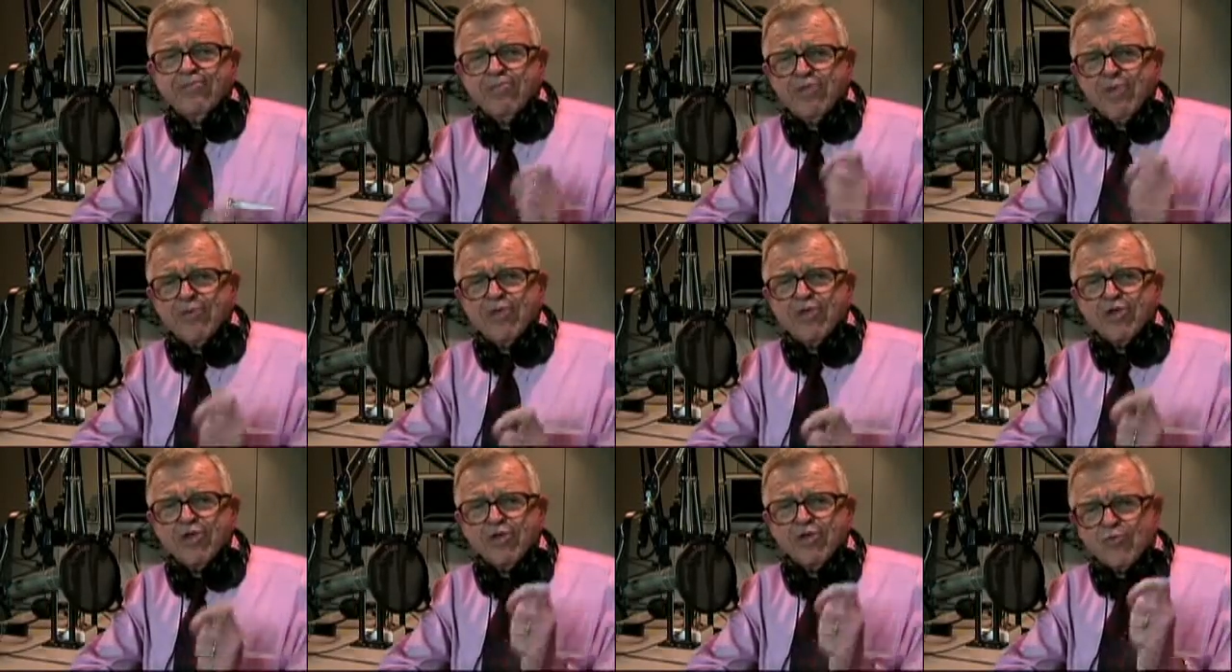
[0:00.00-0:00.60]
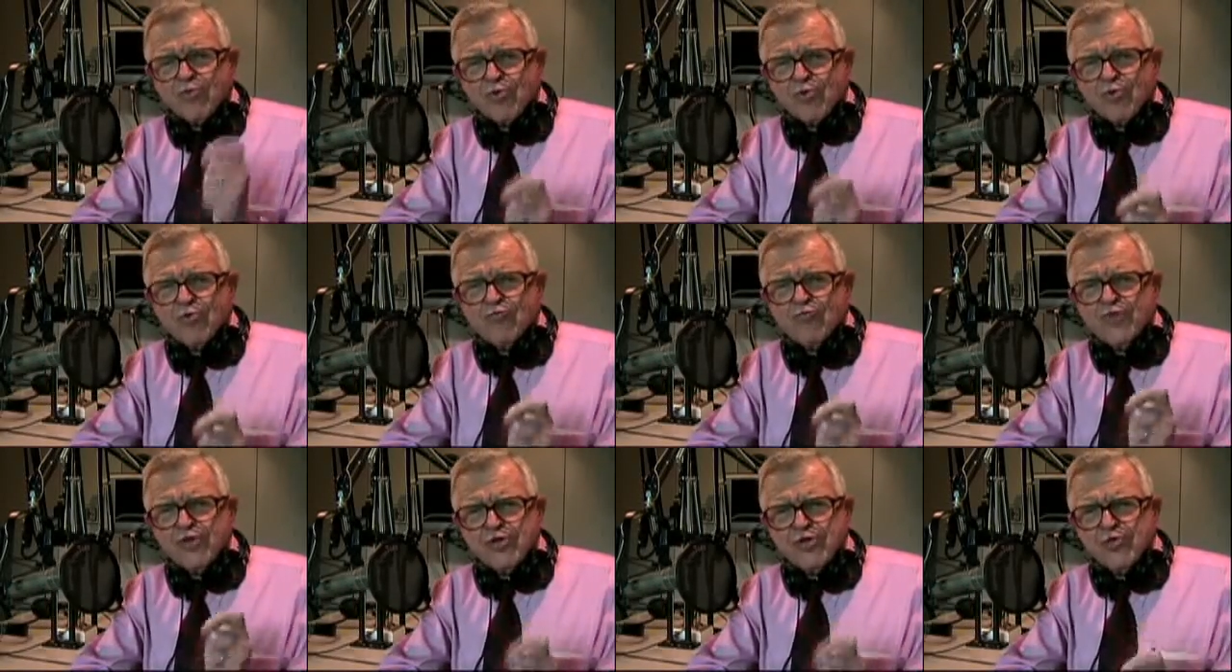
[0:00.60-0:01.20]
biblical
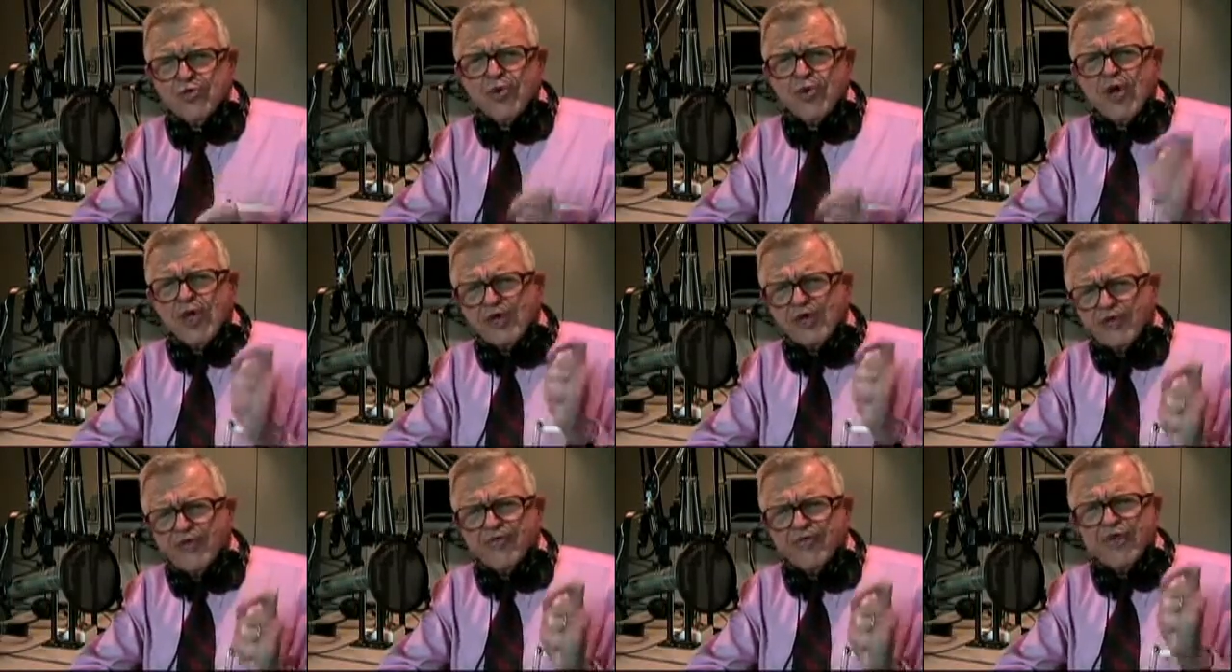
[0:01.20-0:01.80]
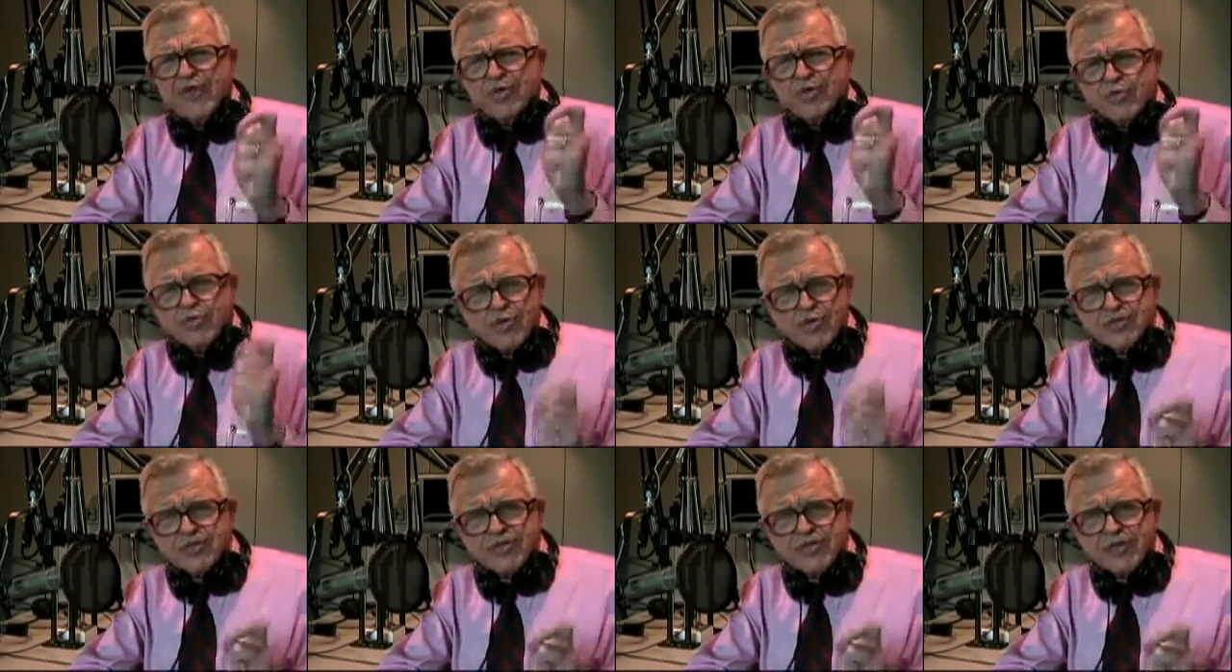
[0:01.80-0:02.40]
worldview, how to think
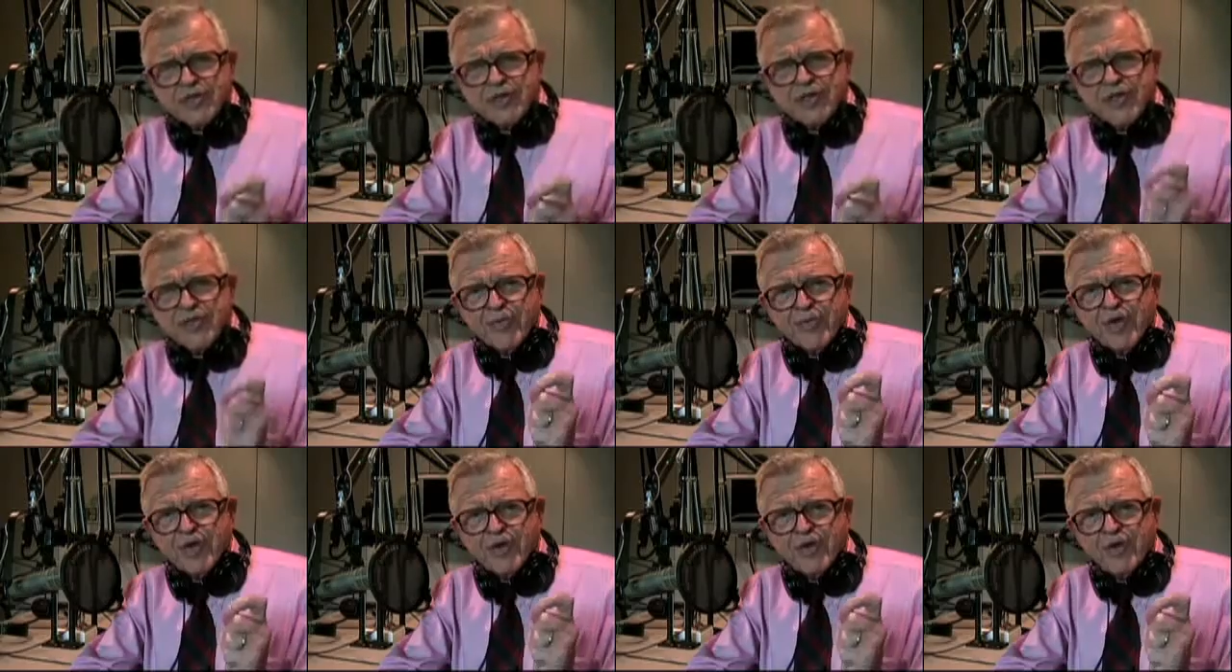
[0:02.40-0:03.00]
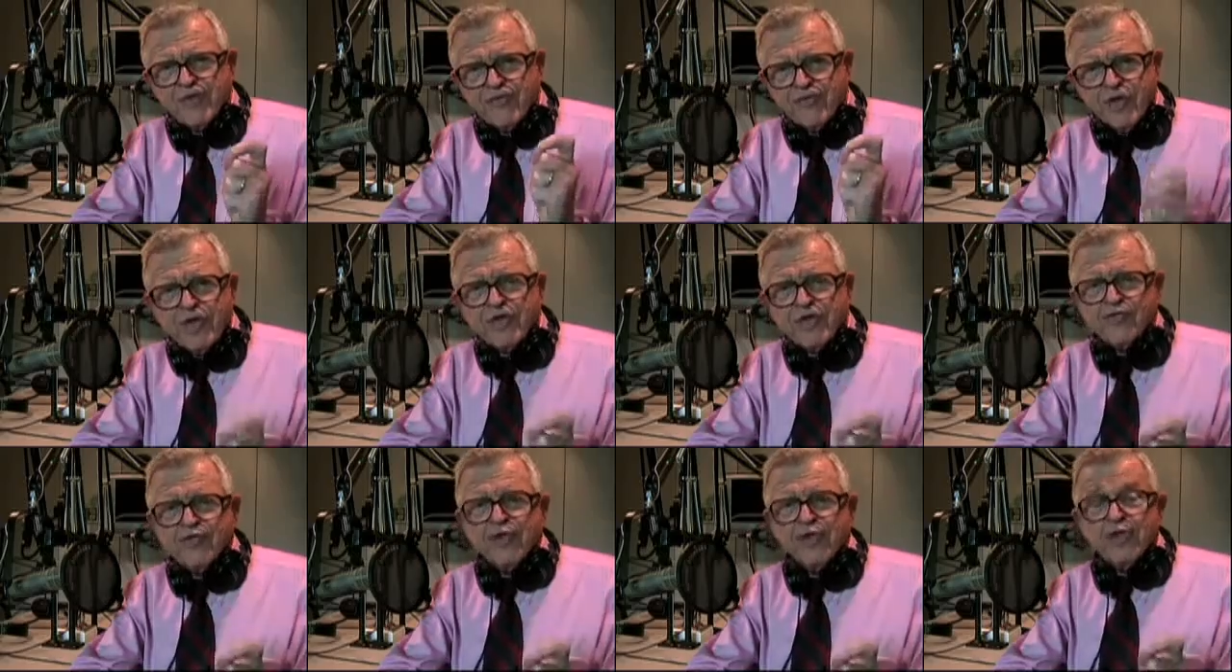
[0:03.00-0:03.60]
Christianly about all of
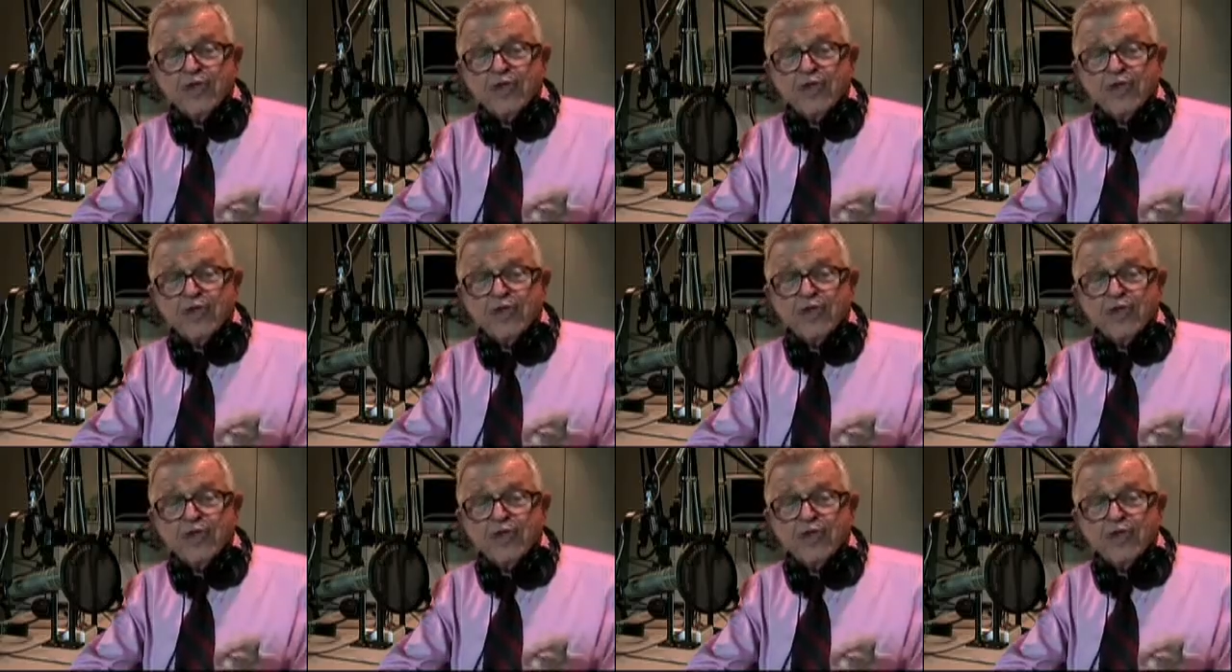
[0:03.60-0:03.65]
life.